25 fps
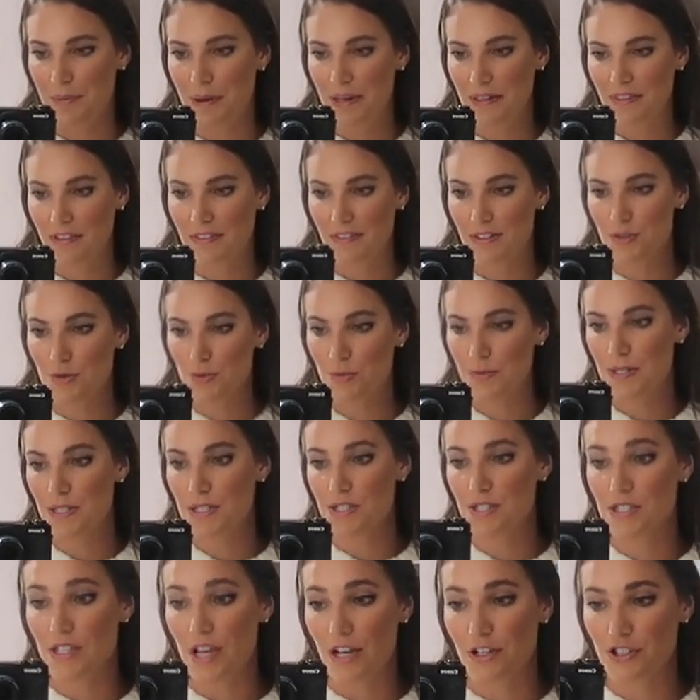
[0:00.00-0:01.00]
I think this would be
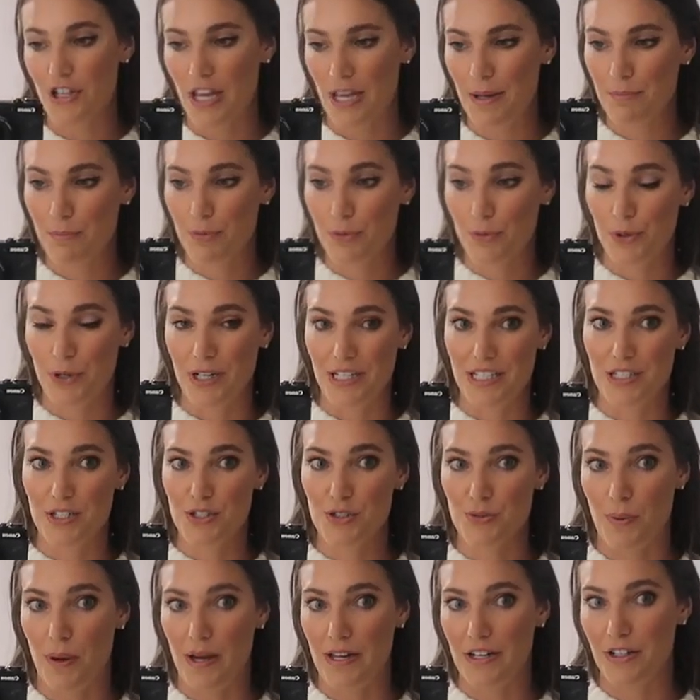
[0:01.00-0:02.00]
such a pretty
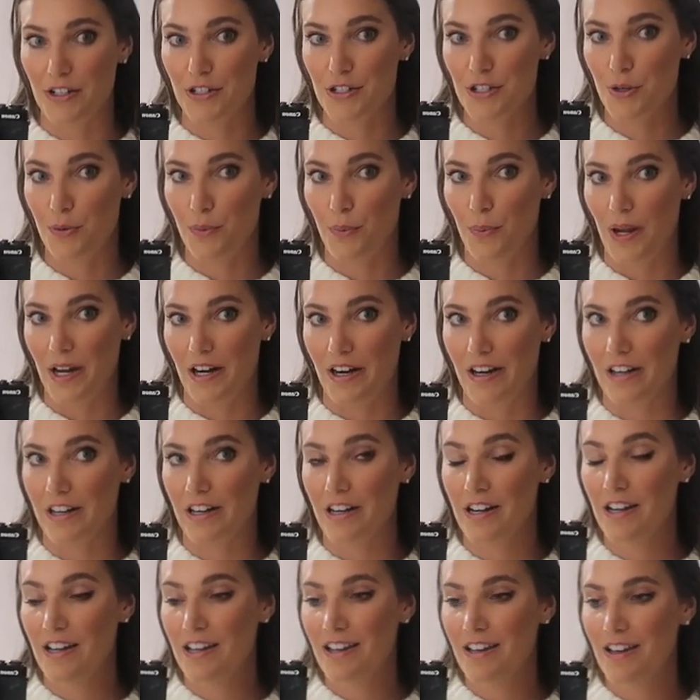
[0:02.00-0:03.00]
sweater to wear